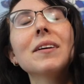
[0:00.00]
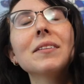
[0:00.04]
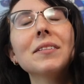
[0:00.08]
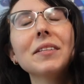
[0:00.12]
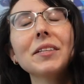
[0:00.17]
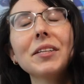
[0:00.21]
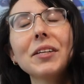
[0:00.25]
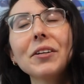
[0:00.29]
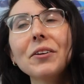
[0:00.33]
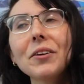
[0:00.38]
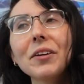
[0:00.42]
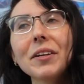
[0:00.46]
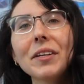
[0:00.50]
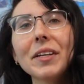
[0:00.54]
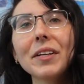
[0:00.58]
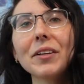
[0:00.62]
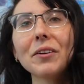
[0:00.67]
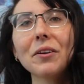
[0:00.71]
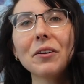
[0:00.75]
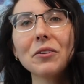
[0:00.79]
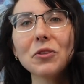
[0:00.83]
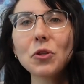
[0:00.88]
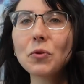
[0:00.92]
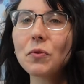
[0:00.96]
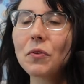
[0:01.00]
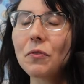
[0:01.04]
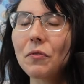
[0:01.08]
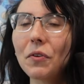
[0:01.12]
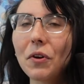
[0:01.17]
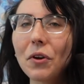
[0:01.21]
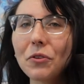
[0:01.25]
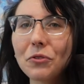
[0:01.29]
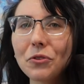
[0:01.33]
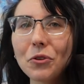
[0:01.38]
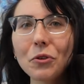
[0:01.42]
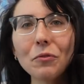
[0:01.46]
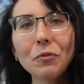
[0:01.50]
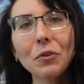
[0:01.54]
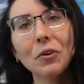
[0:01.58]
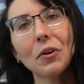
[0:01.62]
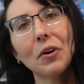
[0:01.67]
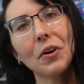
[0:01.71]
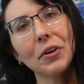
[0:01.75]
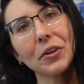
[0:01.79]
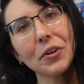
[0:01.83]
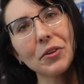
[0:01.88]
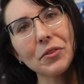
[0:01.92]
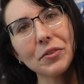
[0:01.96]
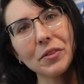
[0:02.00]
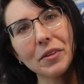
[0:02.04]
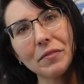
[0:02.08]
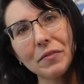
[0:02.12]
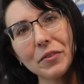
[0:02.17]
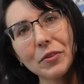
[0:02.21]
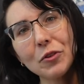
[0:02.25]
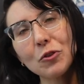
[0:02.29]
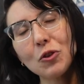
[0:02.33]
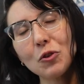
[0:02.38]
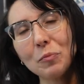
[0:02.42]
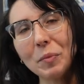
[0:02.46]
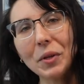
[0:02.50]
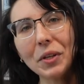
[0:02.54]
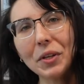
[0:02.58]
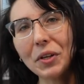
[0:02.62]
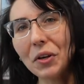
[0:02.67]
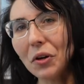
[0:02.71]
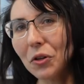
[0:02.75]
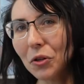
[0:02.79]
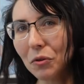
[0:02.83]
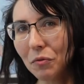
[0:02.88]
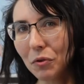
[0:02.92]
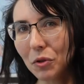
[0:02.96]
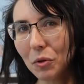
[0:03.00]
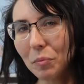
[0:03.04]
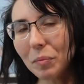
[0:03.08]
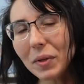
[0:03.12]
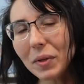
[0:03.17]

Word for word: security and also if it falls over all your stuff isn't spilling all over the